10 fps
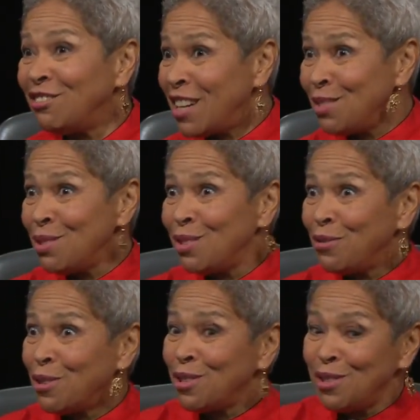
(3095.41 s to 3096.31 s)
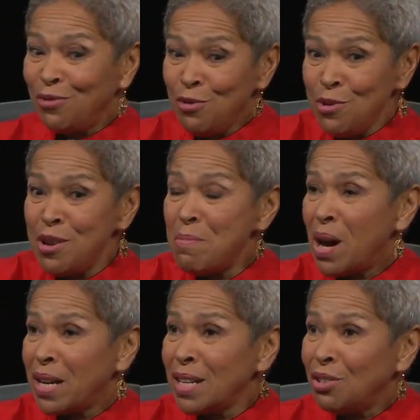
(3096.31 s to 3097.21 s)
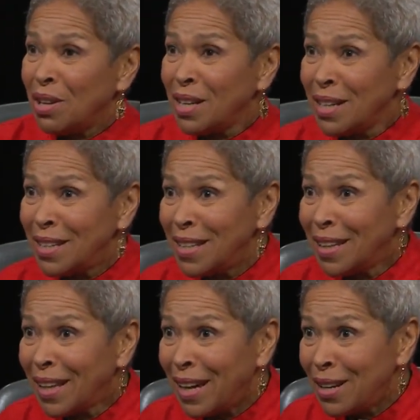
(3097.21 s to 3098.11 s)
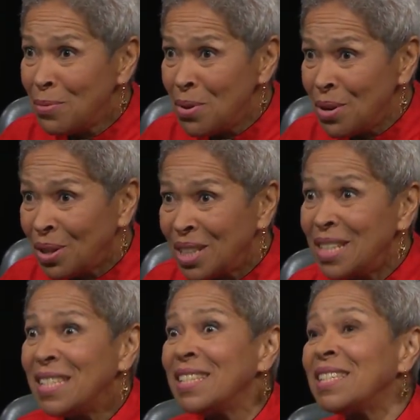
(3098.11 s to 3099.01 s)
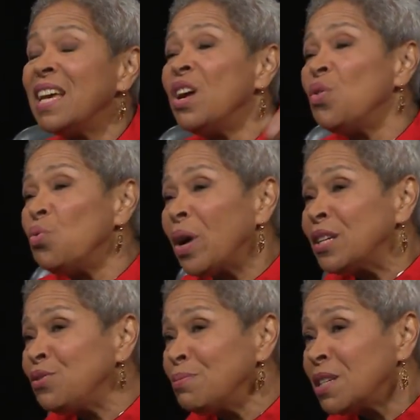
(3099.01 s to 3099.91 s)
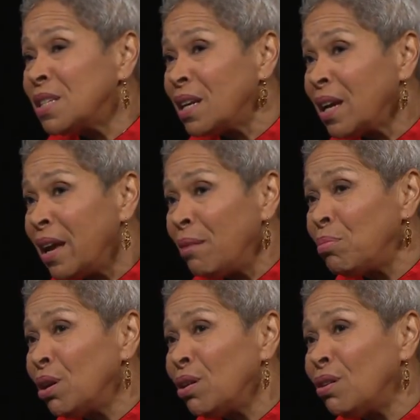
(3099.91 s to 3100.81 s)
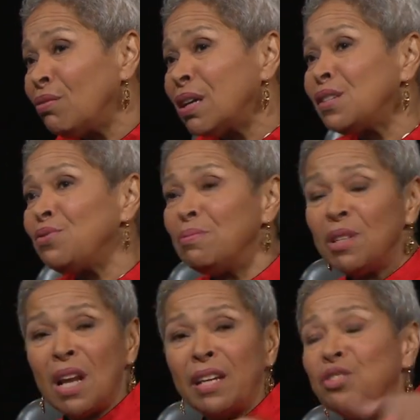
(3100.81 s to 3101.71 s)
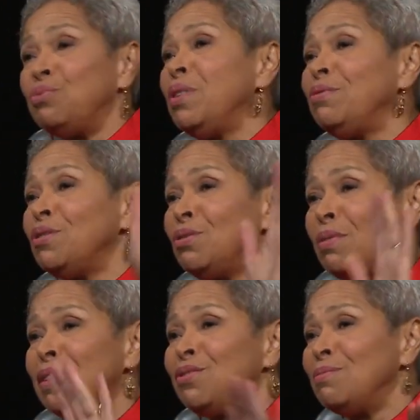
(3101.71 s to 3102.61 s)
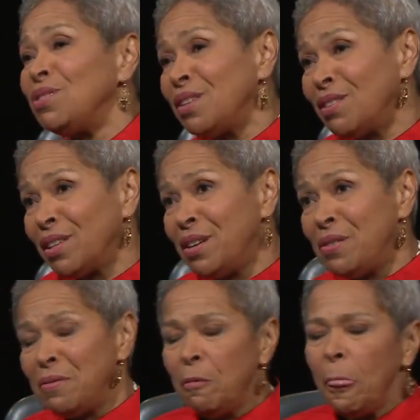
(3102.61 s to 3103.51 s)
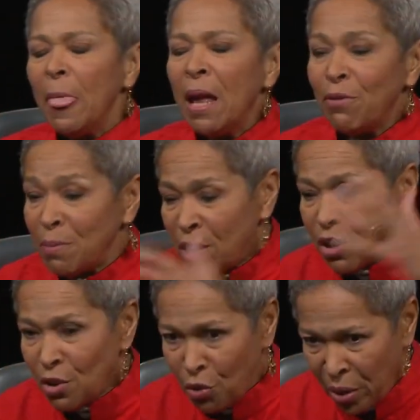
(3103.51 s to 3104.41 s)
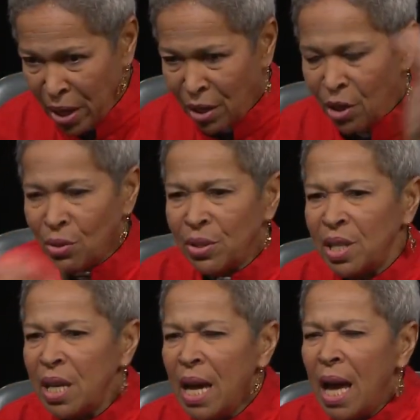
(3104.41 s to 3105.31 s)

Rice was the first food commodity traded in the Atlantic world, and this is rice from the Senegambia, rice from the Niger River, rice from Sierra Leone, from the grain coast.